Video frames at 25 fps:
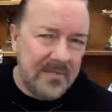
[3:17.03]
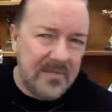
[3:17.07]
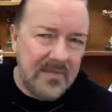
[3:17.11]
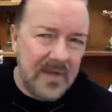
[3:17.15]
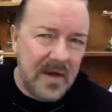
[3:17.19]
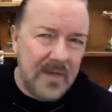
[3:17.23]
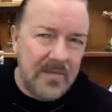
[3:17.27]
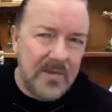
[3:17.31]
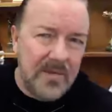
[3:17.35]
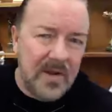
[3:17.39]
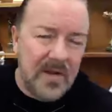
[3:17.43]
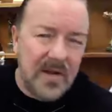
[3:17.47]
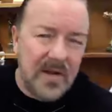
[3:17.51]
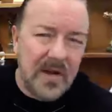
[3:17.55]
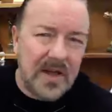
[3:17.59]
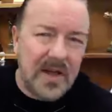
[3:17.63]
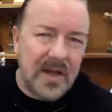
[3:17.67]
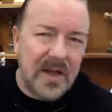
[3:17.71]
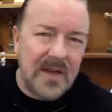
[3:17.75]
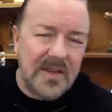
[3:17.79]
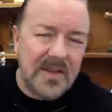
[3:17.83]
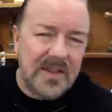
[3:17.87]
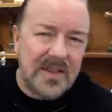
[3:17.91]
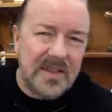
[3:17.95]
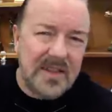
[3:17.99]

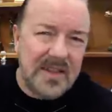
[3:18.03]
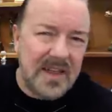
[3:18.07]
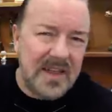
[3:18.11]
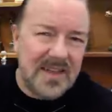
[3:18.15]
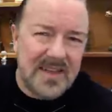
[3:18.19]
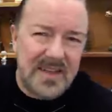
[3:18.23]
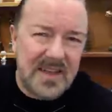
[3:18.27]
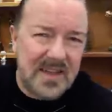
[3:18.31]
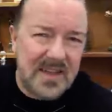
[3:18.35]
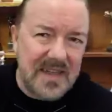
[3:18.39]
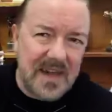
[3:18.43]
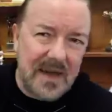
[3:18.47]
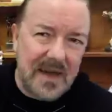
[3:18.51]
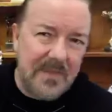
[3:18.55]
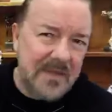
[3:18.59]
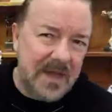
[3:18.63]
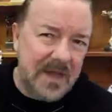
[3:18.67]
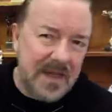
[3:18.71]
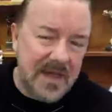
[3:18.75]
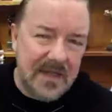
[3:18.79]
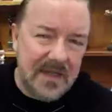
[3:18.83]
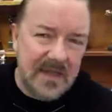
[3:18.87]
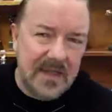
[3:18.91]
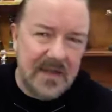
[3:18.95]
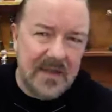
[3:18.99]
It's just
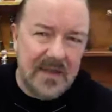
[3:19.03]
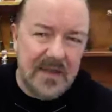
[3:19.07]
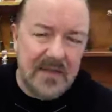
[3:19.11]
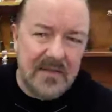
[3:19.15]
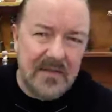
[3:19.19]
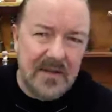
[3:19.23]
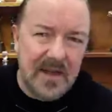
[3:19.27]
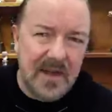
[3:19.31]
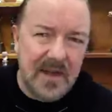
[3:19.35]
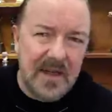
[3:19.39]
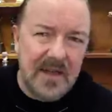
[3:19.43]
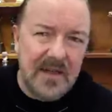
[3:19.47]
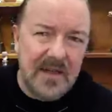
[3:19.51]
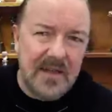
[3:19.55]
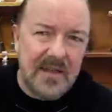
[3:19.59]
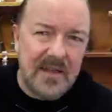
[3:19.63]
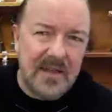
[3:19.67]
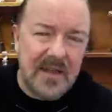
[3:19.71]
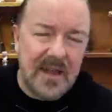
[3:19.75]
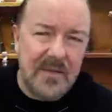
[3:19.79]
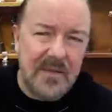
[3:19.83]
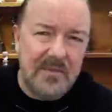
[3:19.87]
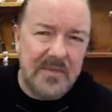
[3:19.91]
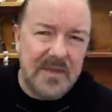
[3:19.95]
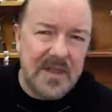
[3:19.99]
happening, right?
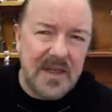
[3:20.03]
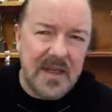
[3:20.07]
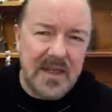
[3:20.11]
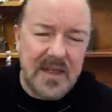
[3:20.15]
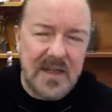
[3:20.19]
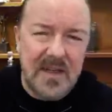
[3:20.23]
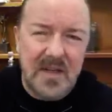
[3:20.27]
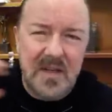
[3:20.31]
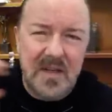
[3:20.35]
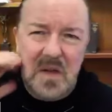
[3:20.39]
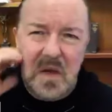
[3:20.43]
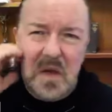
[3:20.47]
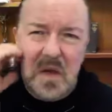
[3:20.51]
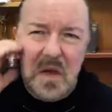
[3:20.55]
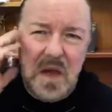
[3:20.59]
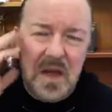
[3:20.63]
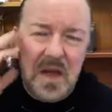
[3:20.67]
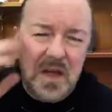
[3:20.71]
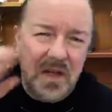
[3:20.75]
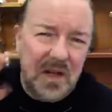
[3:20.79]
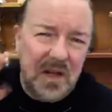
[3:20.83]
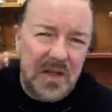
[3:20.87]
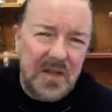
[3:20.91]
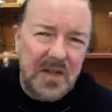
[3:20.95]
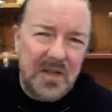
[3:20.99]
Emptying,
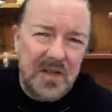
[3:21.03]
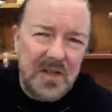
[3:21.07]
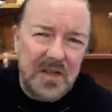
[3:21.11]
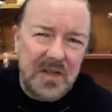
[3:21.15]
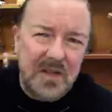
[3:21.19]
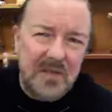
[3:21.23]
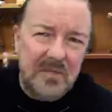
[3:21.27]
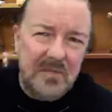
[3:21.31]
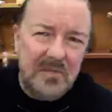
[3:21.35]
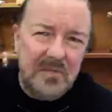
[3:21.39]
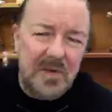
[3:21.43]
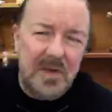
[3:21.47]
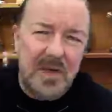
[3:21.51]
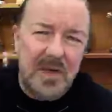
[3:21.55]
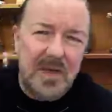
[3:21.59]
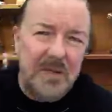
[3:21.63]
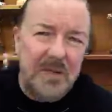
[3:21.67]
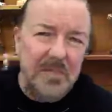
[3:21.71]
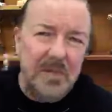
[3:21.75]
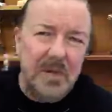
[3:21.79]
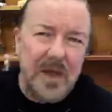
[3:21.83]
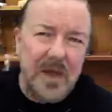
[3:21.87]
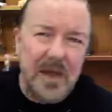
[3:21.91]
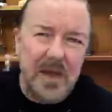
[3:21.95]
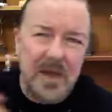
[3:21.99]
like just pulling the
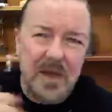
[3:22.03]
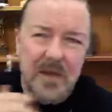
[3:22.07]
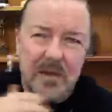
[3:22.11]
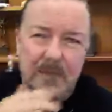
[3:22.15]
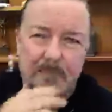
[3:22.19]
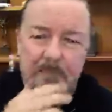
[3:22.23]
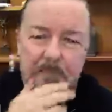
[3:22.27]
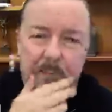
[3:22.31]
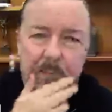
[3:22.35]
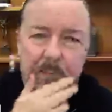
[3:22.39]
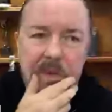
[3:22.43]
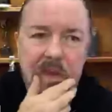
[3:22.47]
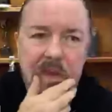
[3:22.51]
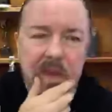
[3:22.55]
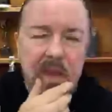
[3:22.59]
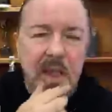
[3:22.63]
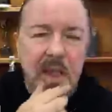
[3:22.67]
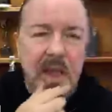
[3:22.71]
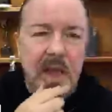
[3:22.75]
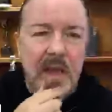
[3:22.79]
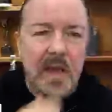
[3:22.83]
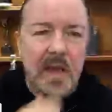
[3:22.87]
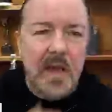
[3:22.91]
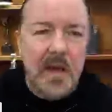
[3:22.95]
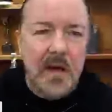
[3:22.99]
plug.
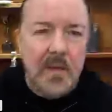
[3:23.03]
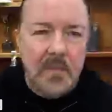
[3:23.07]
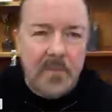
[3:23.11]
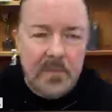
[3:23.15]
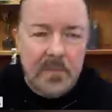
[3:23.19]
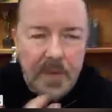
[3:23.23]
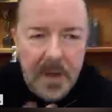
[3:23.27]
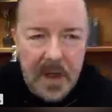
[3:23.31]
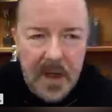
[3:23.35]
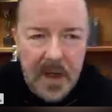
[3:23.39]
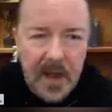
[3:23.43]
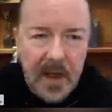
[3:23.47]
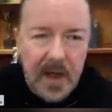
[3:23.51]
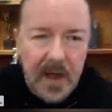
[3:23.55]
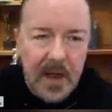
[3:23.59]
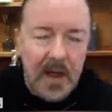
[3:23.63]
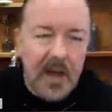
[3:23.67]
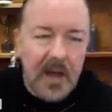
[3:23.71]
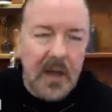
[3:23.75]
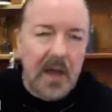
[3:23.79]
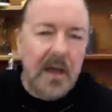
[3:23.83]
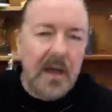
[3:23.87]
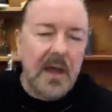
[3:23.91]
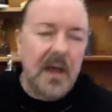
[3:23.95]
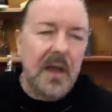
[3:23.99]
But,
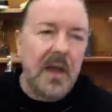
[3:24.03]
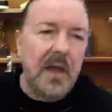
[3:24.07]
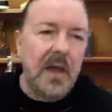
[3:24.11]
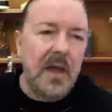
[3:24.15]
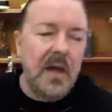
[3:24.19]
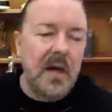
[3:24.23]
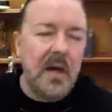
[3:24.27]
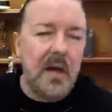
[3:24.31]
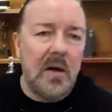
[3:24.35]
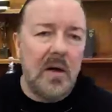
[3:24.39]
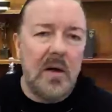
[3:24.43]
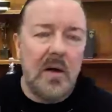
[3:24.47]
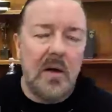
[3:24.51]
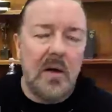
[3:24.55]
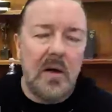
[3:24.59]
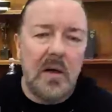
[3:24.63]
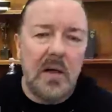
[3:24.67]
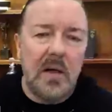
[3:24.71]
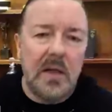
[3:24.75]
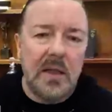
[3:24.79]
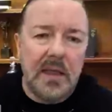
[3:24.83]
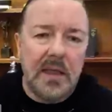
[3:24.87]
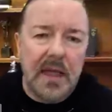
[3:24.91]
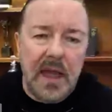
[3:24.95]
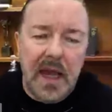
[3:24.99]
oh,
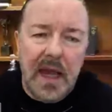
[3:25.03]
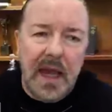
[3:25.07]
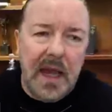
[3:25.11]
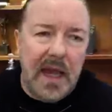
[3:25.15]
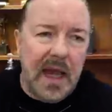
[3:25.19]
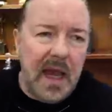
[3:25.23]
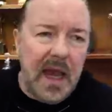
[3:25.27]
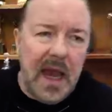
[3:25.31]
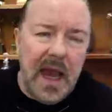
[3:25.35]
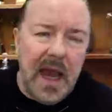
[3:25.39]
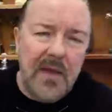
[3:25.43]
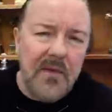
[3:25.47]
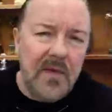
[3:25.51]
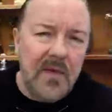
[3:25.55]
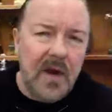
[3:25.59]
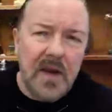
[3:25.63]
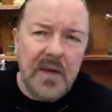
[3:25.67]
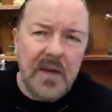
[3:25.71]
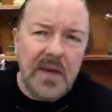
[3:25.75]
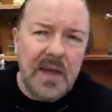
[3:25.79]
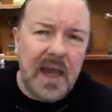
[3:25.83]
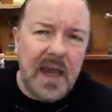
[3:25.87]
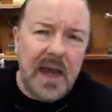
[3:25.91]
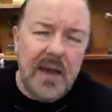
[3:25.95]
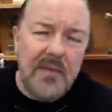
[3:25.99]
yeah,
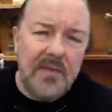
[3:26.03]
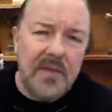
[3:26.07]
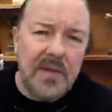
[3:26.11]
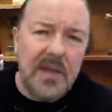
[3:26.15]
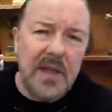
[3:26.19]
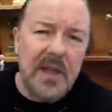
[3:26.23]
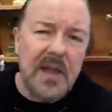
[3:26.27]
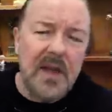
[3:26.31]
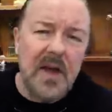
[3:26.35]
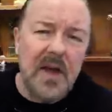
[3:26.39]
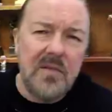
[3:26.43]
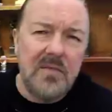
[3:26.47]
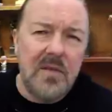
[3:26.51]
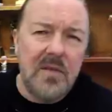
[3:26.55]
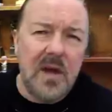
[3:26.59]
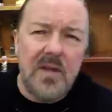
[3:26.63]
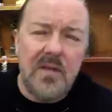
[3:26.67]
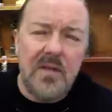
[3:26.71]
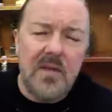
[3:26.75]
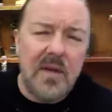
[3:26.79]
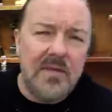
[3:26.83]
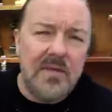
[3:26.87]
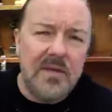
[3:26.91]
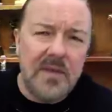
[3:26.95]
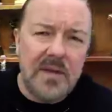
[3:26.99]
I'd
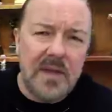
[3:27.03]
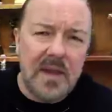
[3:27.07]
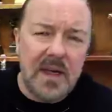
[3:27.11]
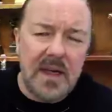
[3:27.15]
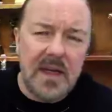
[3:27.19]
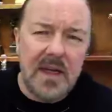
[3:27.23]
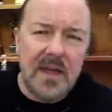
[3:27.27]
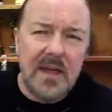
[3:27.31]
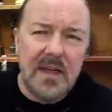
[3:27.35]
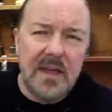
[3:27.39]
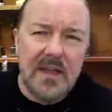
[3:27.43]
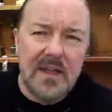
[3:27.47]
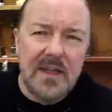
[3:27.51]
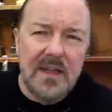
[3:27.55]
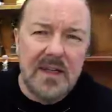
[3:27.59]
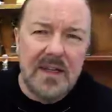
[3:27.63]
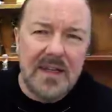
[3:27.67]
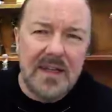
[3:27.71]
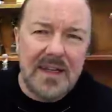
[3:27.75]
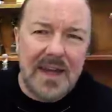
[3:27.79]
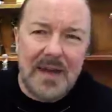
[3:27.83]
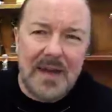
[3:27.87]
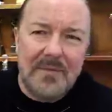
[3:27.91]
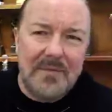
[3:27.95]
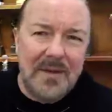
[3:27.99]
rather everything
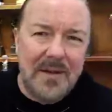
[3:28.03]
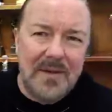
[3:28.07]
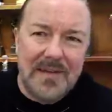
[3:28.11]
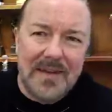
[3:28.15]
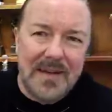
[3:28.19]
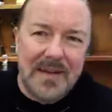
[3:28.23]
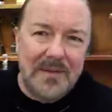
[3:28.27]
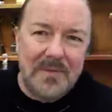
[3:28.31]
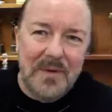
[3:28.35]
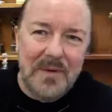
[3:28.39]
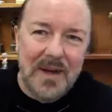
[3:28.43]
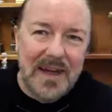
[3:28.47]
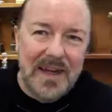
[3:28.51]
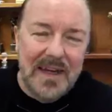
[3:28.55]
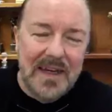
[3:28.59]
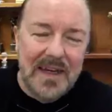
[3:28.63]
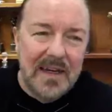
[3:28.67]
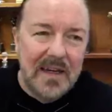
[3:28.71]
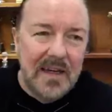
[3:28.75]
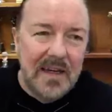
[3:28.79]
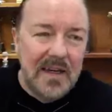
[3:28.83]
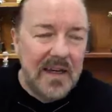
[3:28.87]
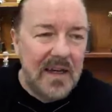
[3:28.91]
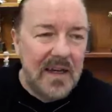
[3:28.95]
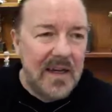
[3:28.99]
came out that way.
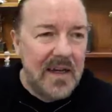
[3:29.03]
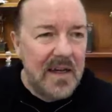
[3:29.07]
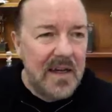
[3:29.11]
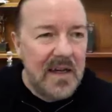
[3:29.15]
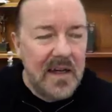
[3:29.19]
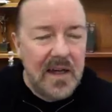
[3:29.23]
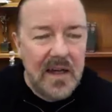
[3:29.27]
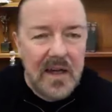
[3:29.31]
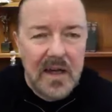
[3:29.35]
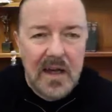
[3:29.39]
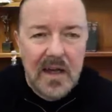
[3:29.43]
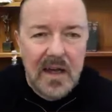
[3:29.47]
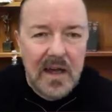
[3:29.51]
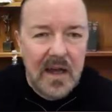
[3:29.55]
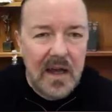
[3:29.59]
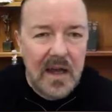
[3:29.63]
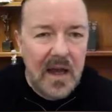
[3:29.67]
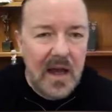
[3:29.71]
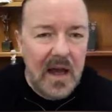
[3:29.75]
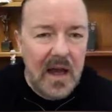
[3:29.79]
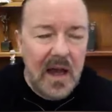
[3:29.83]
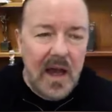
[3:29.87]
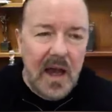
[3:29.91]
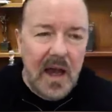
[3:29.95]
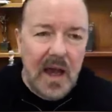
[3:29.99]

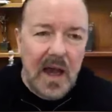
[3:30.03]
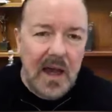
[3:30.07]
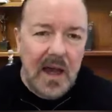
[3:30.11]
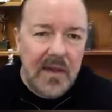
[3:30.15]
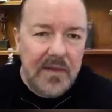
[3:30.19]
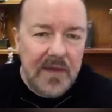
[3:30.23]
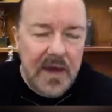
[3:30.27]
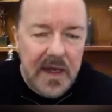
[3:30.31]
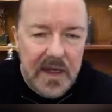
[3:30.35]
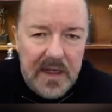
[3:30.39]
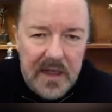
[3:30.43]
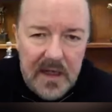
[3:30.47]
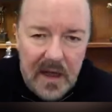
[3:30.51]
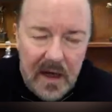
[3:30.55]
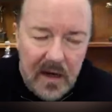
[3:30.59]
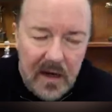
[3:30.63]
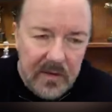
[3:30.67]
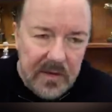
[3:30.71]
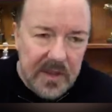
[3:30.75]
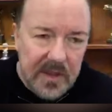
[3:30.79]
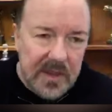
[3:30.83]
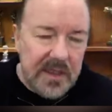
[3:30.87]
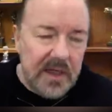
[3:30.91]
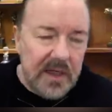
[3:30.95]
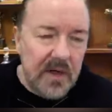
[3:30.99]
And then I
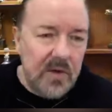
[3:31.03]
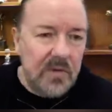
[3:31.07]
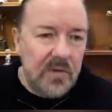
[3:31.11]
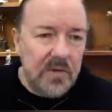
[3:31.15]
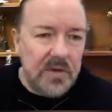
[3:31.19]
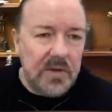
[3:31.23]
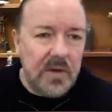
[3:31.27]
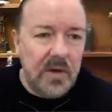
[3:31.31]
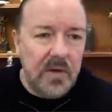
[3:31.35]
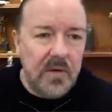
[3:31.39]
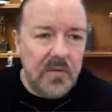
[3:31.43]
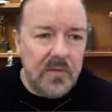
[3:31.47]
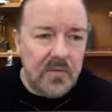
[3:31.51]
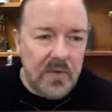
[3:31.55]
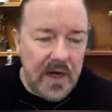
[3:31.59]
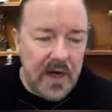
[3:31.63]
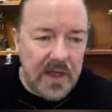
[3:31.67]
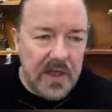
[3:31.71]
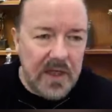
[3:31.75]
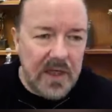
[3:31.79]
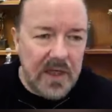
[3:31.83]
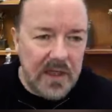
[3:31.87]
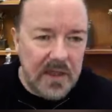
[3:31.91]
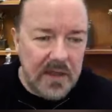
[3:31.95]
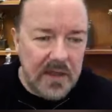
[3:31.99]
was still sort of
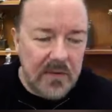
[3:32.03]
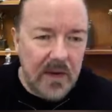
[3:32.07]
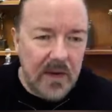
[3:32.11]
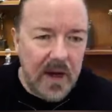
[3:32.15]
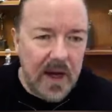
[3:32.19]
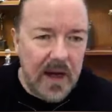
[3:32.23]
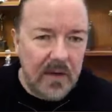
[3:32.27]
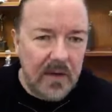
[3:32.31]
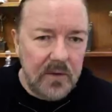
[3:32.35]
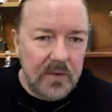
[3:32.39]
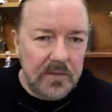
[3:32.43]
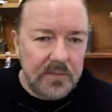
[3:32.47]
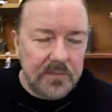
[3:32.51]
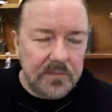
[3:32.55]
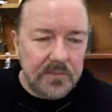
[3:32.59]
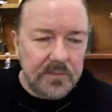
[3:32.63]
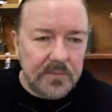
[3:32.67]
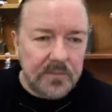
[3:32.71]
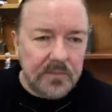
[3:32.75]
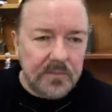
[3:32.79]
wretched as well.